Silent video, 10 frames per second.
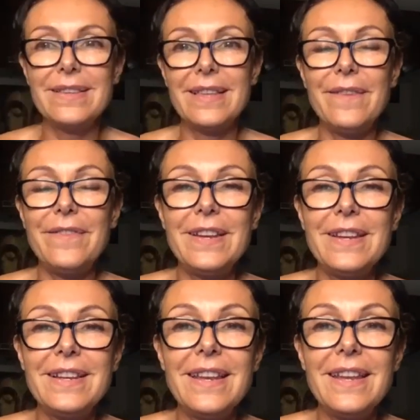
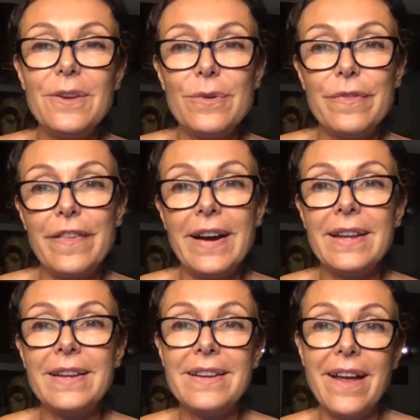definitely, you'll
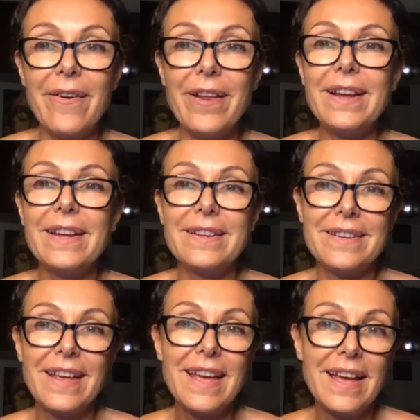find Derek at
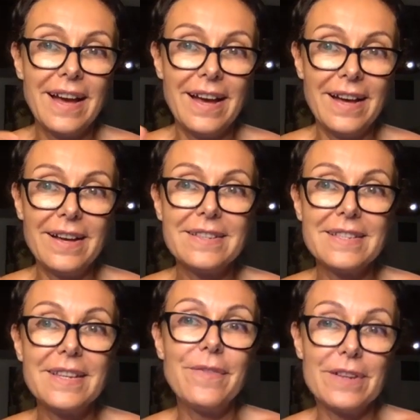
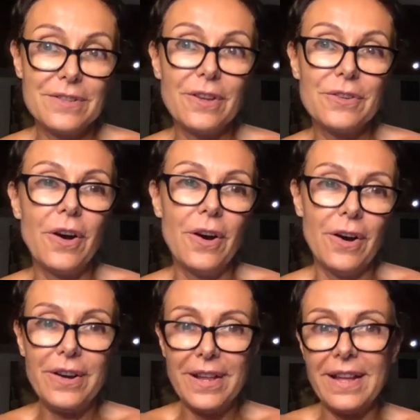
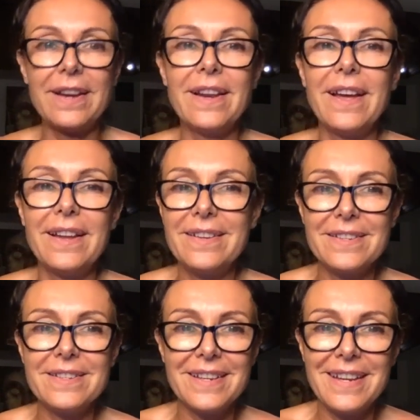sivers.org and at
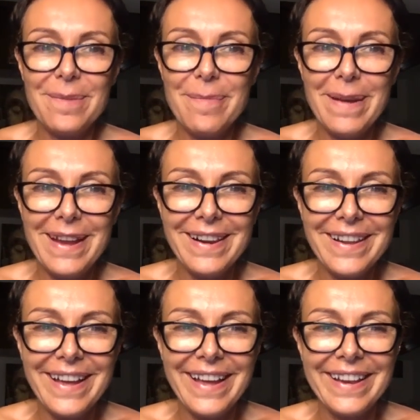his email.
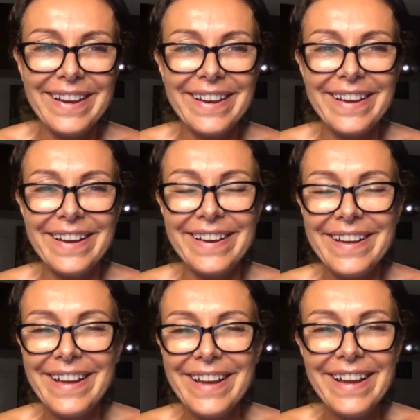And
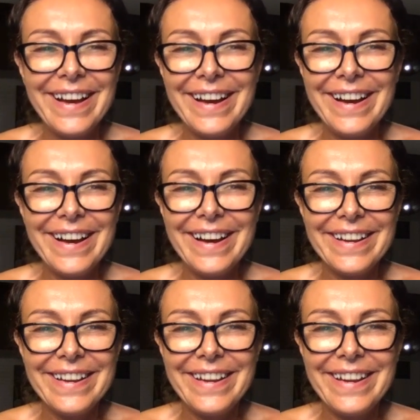
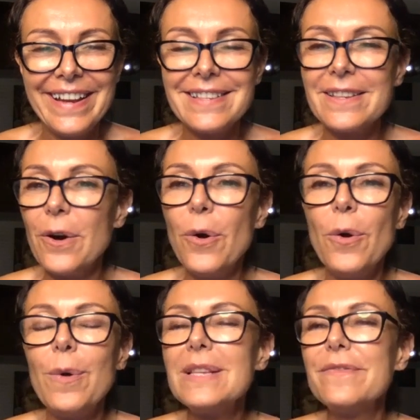he has
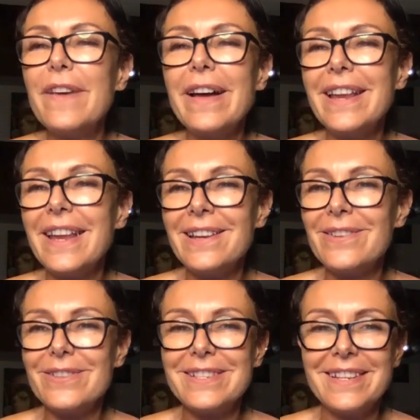always very
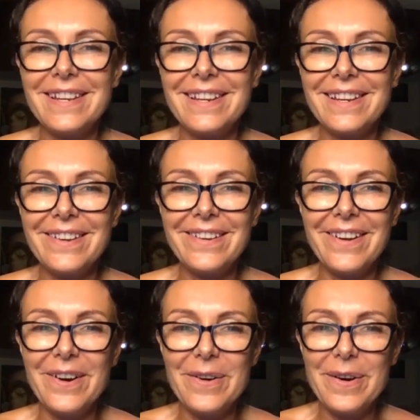interesting, you know,